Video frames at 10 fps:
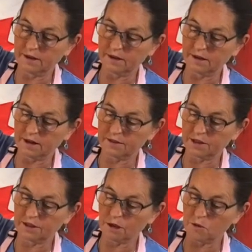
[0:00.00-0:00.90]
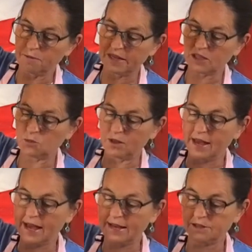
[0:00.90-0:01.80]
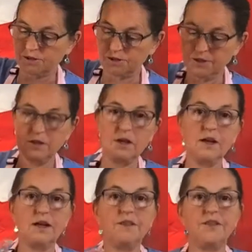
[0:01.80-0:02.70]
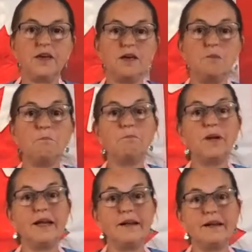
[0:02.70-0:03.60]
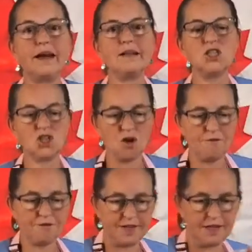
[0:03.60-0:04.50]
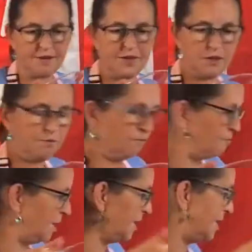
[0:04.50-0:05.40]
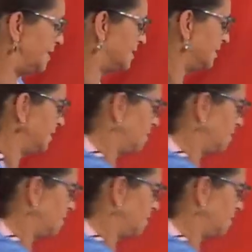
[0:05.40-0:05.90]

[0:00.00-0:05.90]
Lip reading: And the Thermomix will handle the blending and softening of it really easily and